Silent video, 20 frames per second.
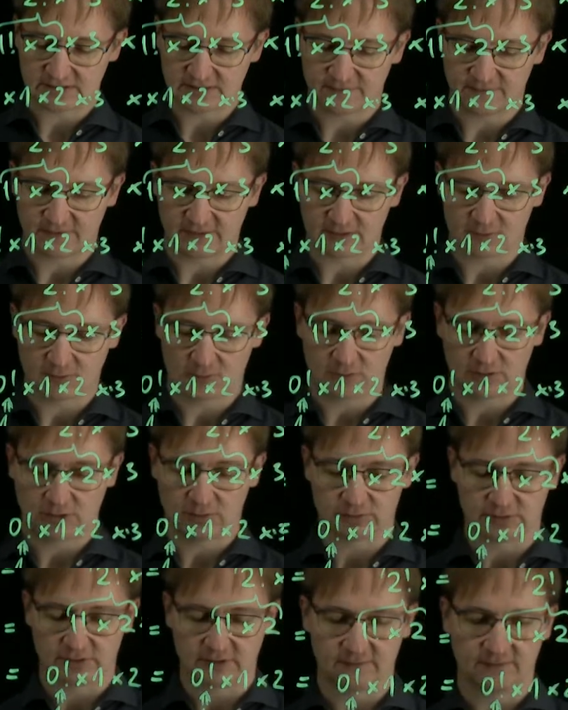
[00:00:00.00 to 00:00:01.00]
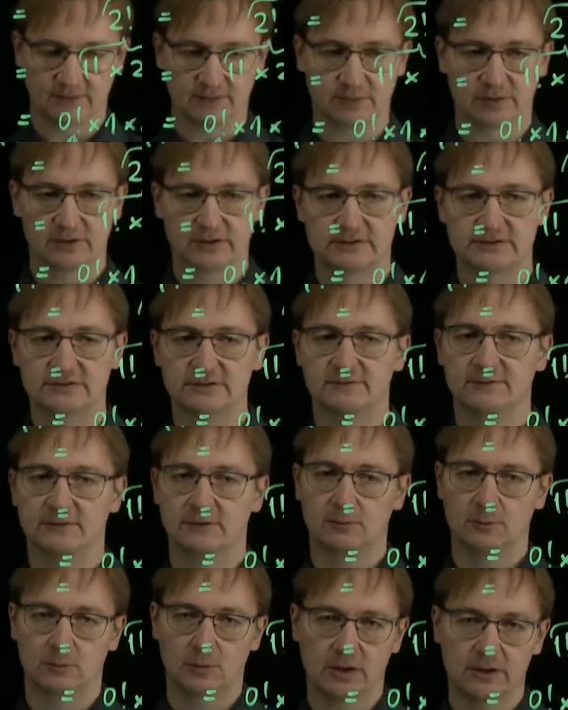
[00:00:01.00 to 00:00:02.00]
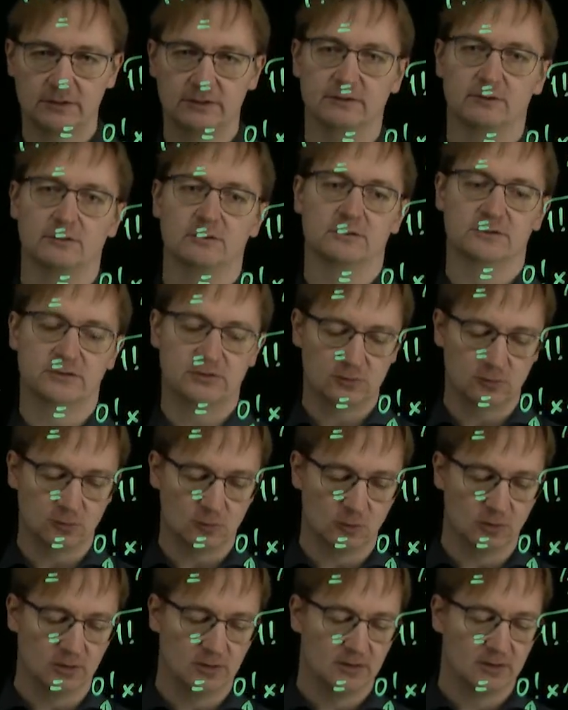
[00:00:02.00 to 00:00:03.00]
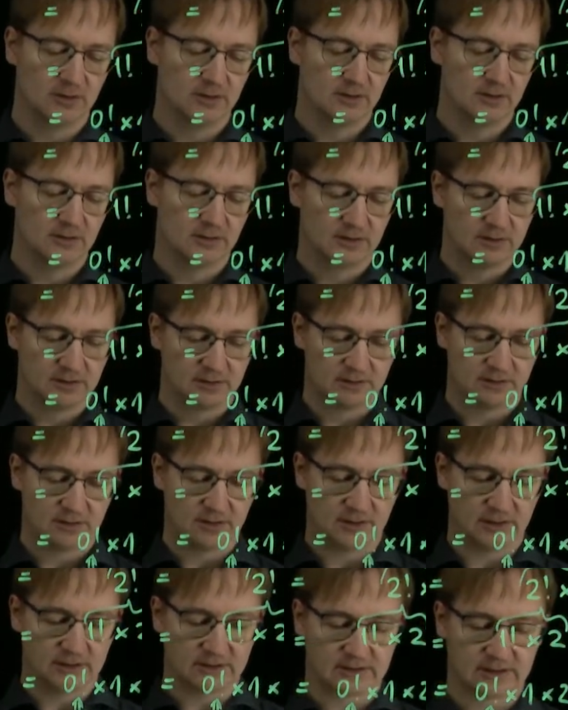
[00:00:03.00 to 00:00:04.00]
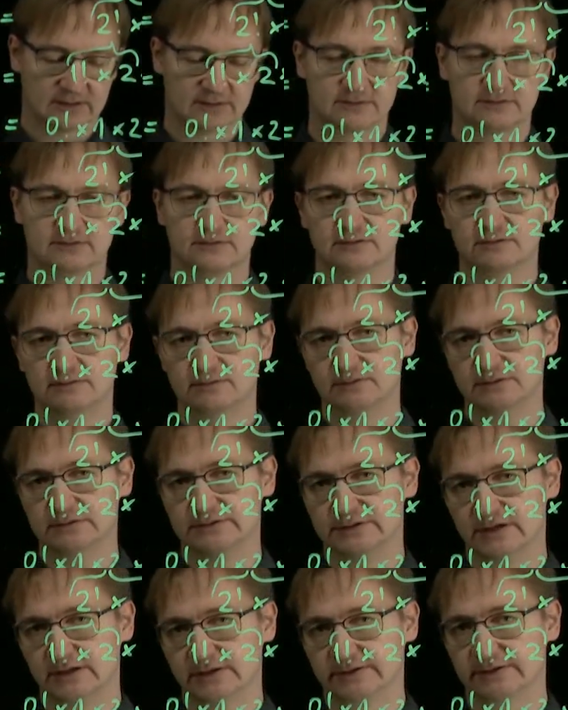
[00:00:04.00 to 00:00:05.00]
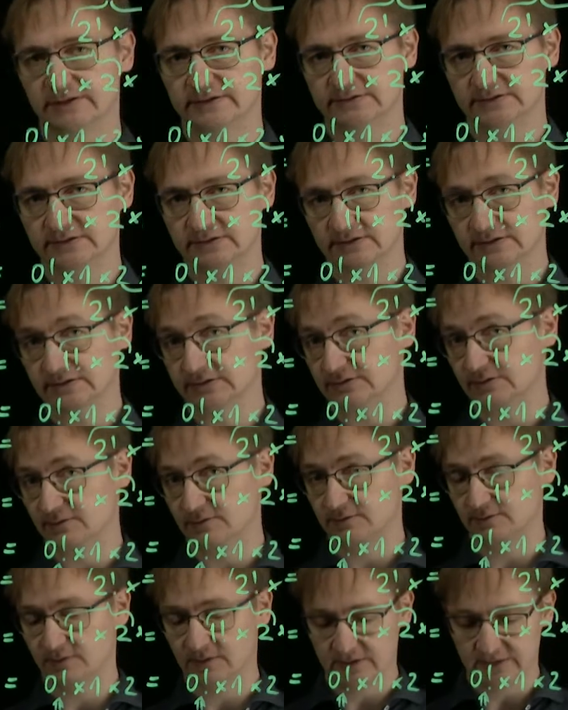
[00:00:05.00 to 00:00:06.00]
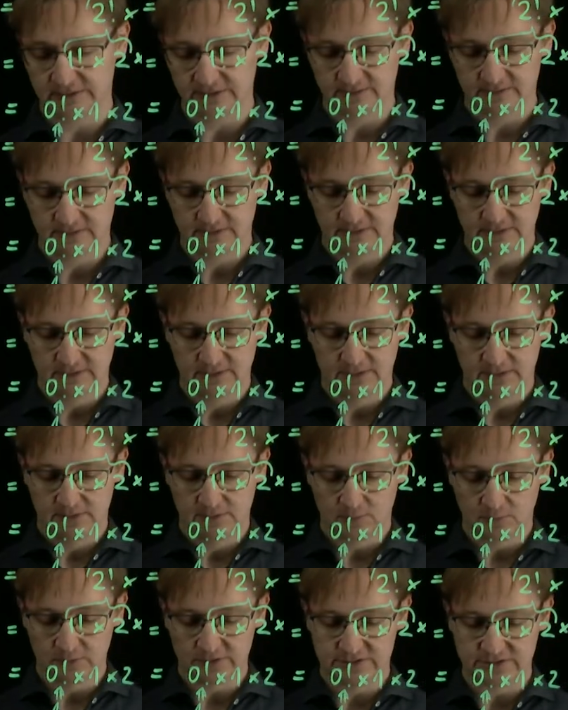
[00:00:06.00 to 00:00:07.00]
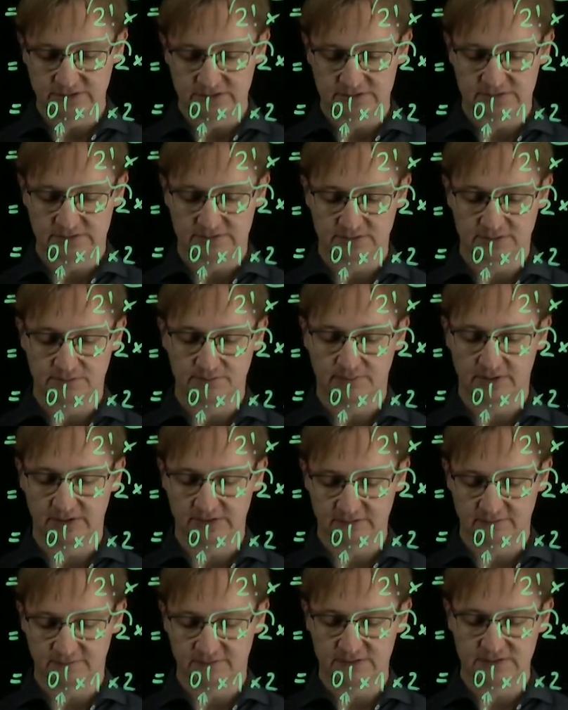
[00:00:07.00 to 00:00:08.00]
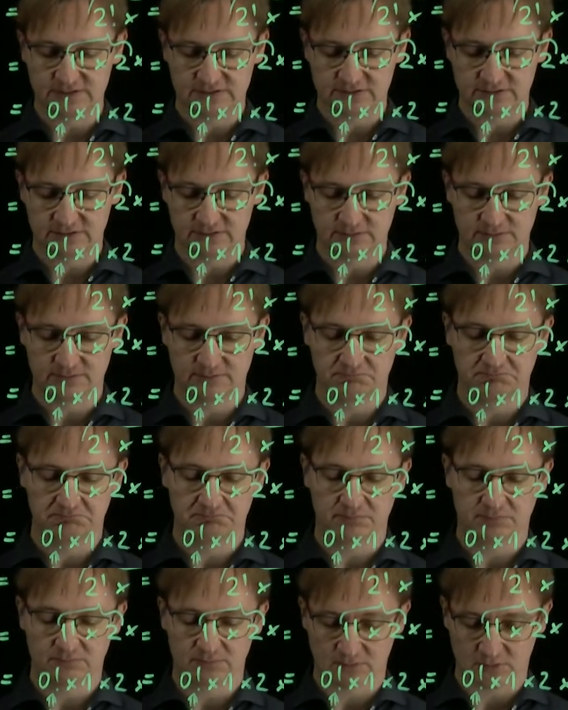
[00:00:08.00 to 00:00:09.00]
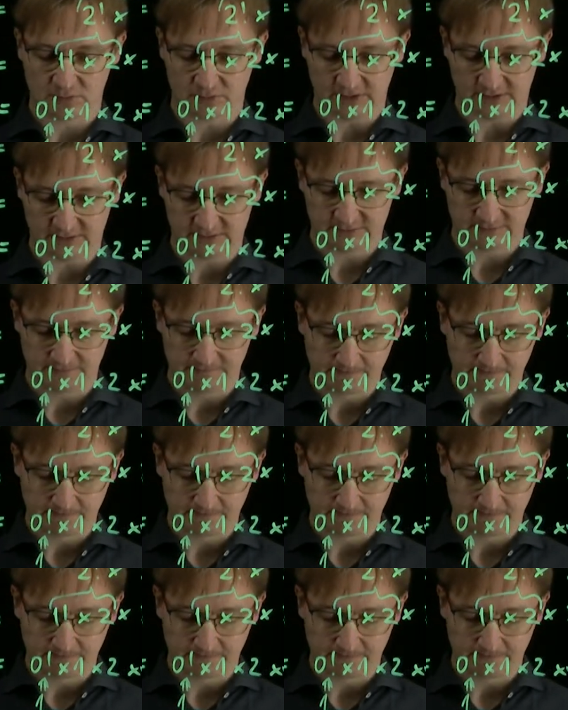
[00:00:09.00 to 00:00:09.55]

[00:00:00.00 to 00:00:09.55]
if I call out the Fibonacci for 1 or 2, I get result as of 1, which is by definition correct.